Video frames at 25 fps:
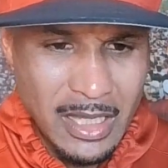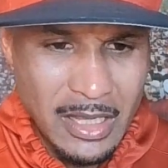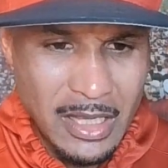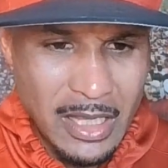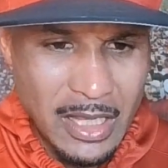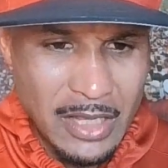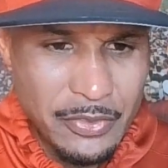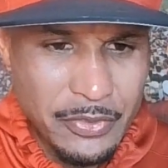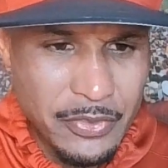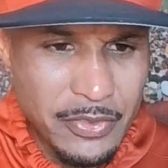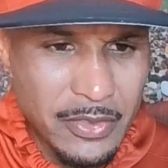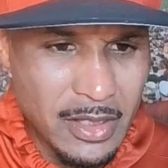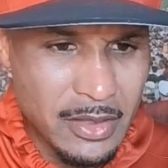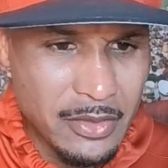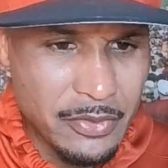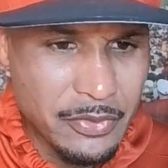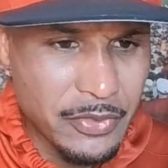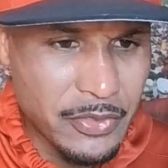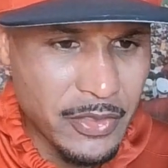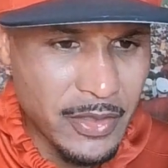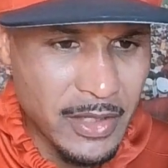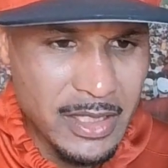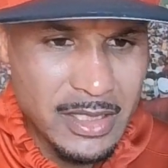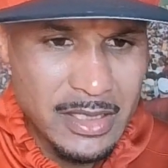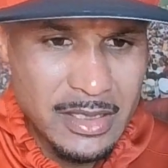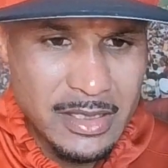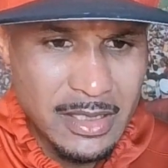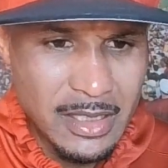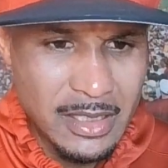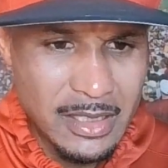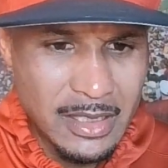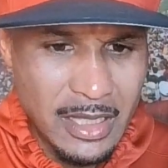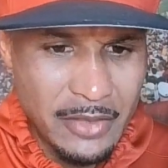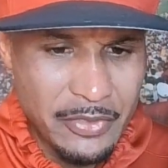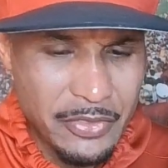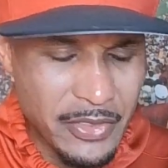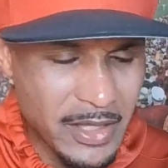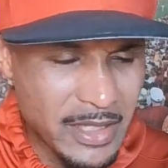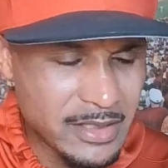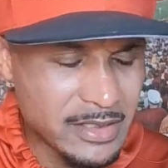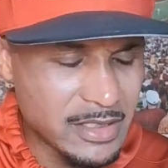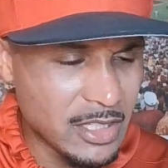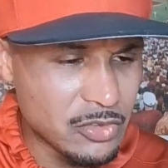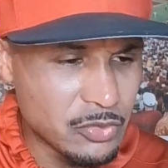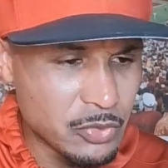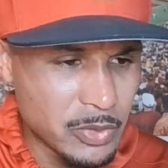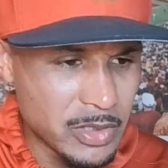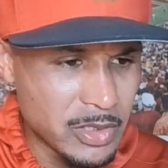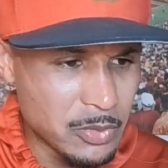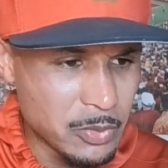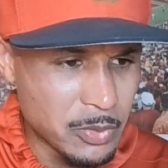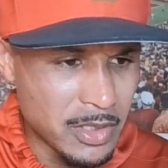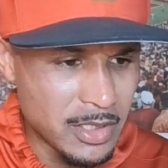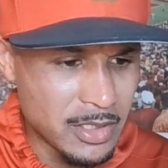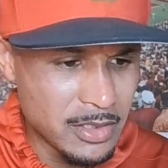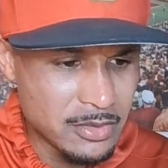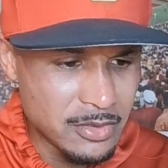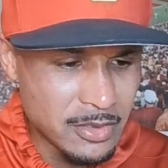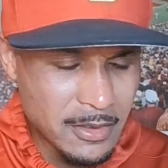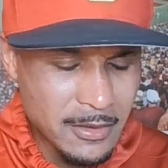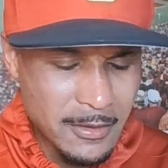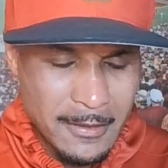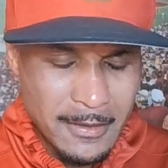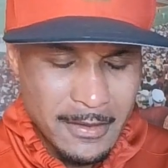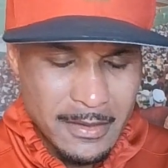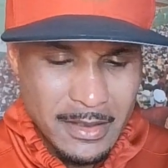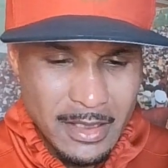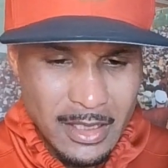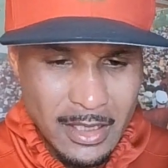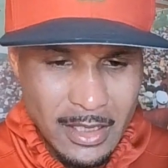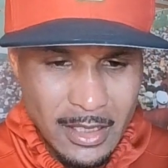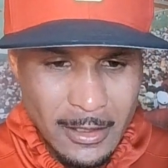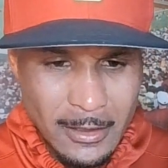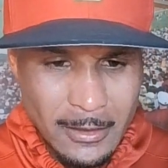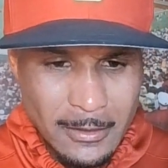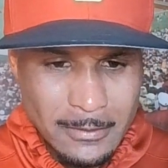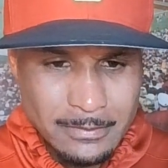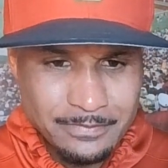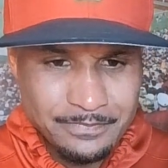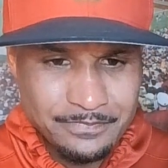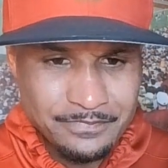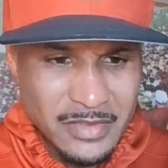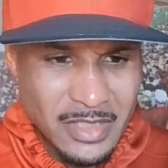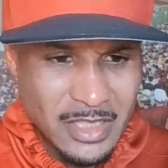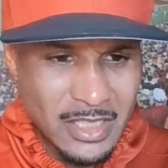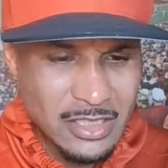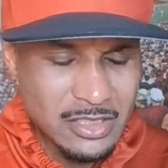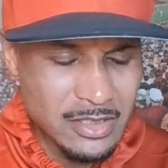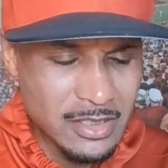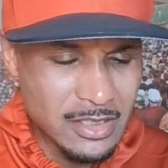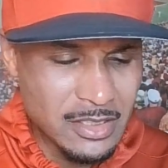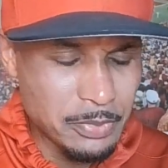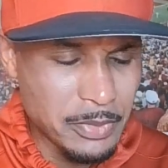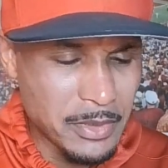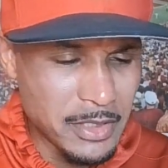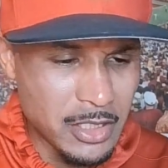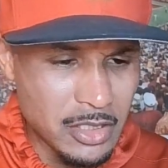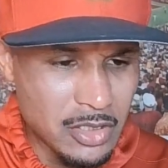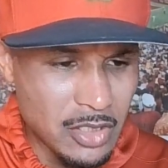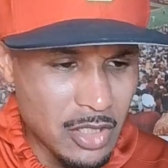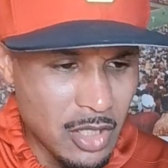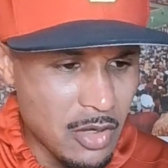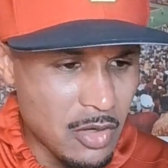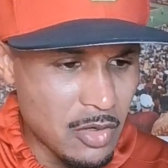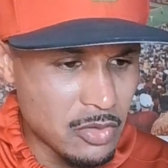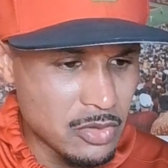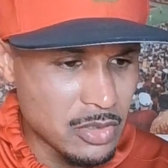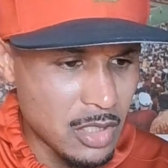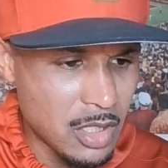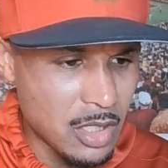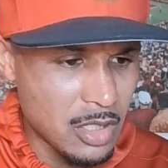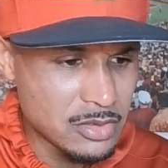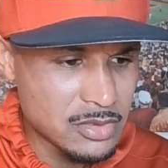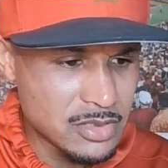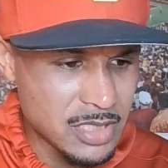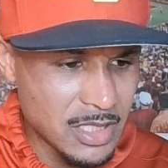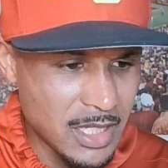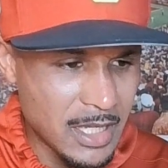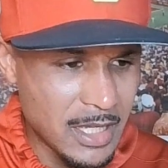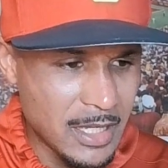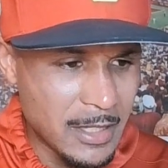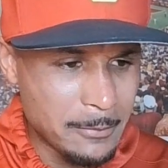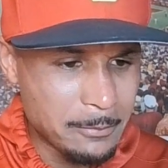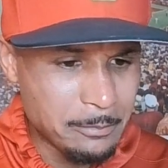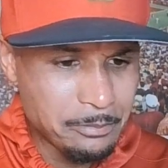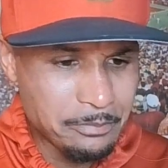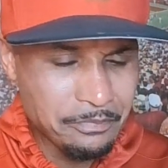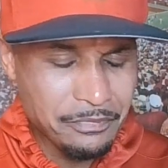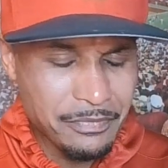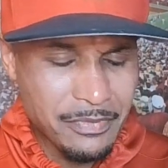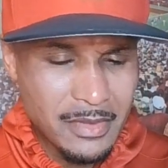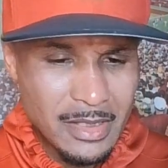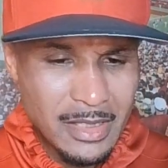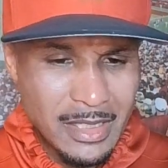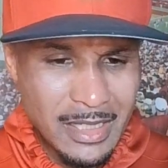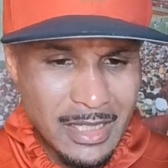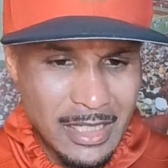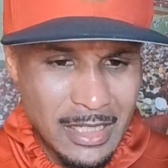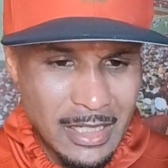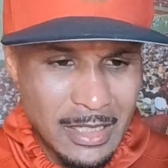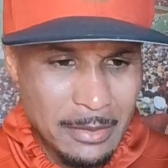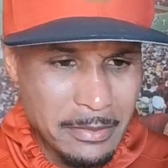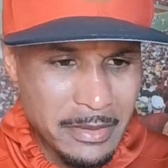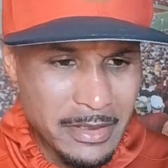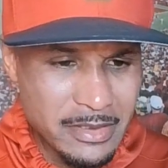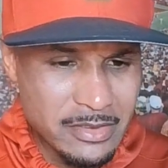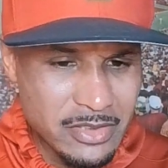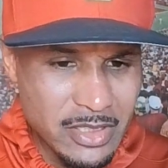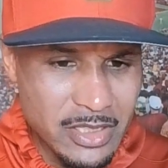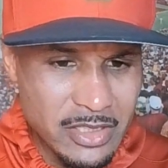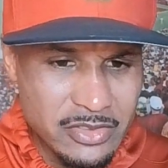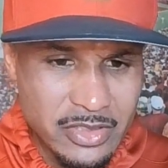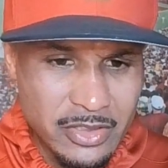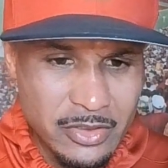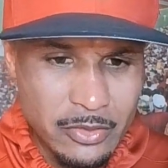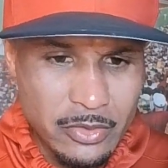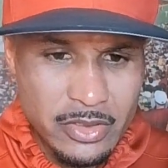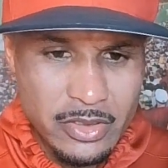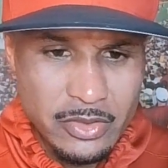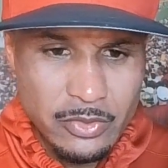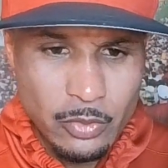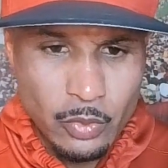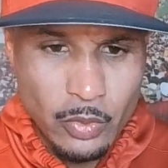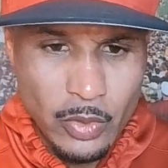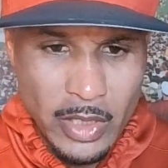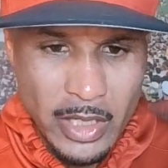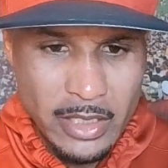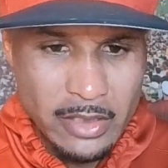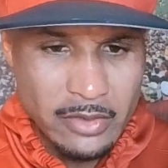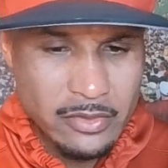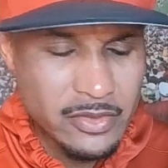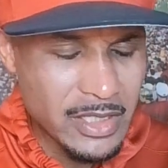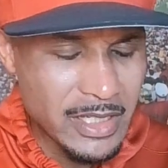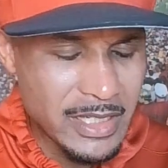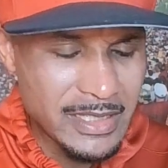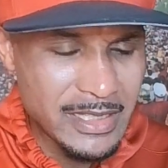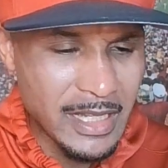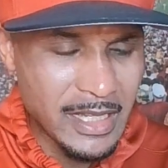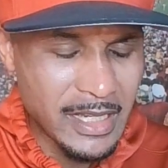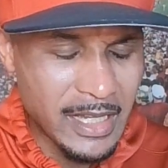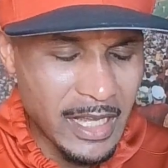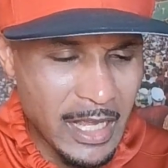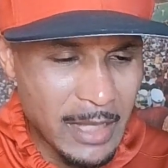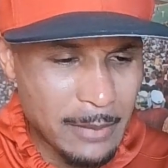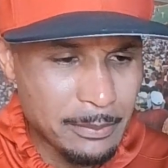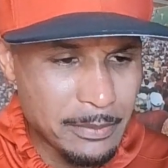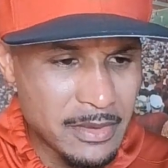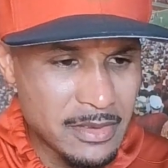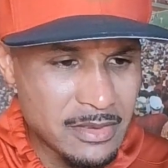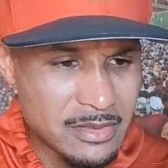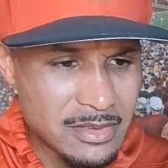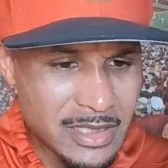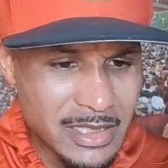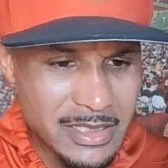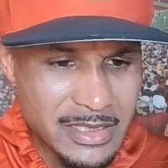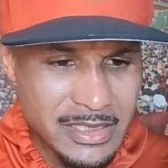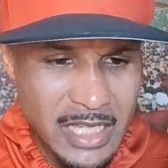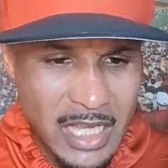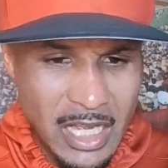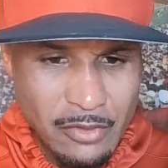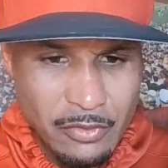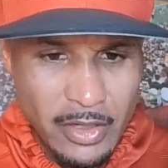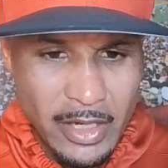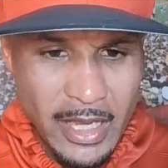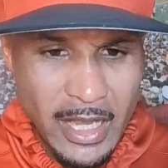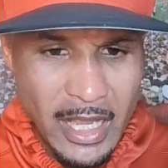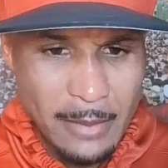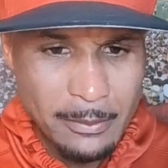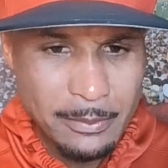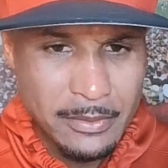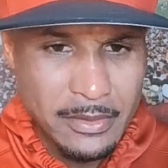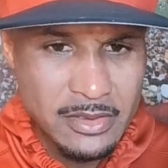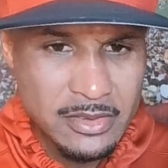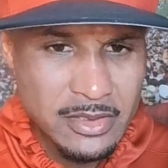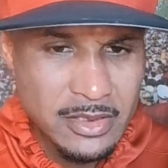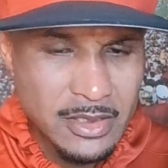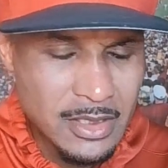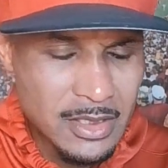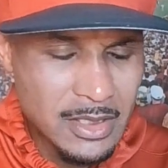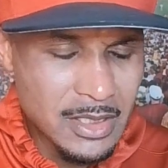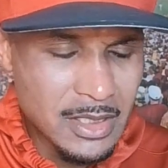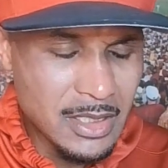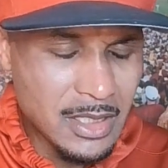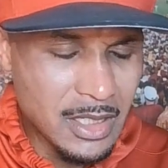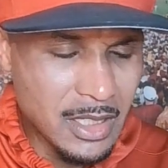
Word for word: I, I, I think uh, I think that's when it was. Um, it's, it's been a long, long time. Um, it's, it's a rare thing that happens. It never happens.